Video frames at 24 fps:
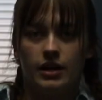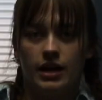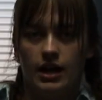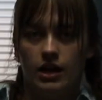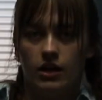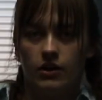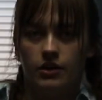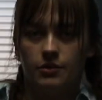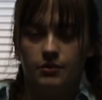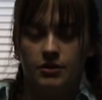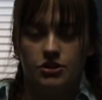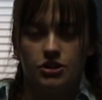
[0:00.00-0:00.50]
went
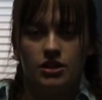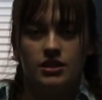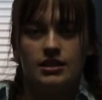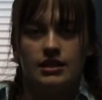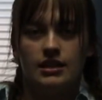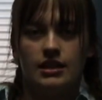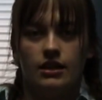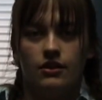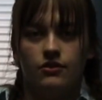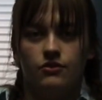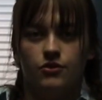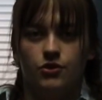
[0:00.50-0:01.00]
out and we tried
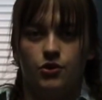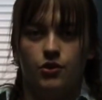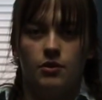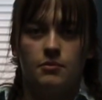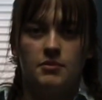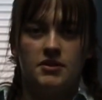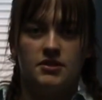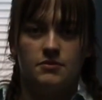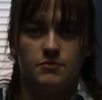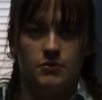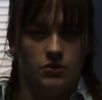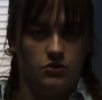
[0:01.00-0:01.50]
to get the
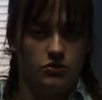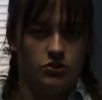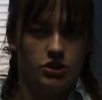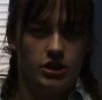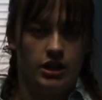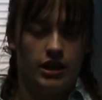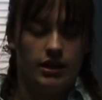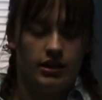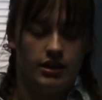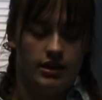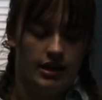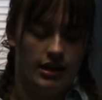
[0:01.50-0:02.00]
Grimace
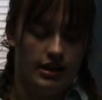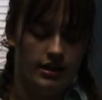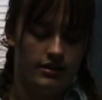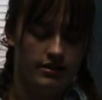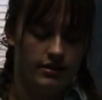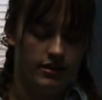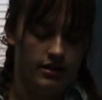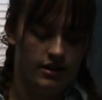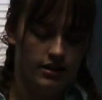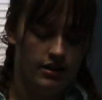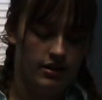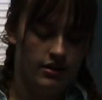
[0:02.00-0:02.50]
milkshake,
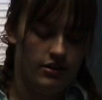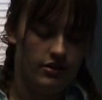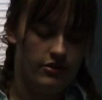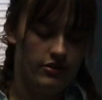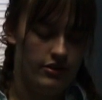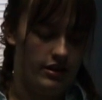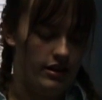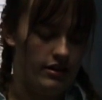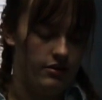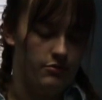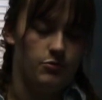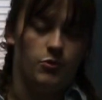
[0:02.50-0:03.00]
and
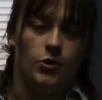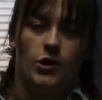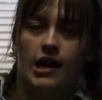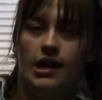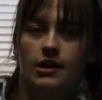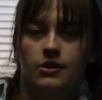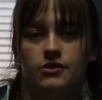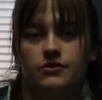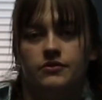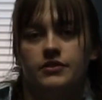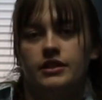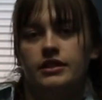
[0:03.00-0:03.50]
they were
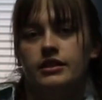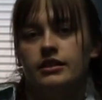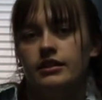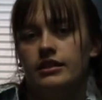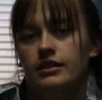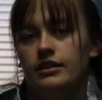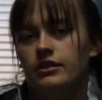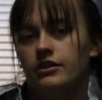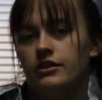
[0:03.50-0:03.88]
out of it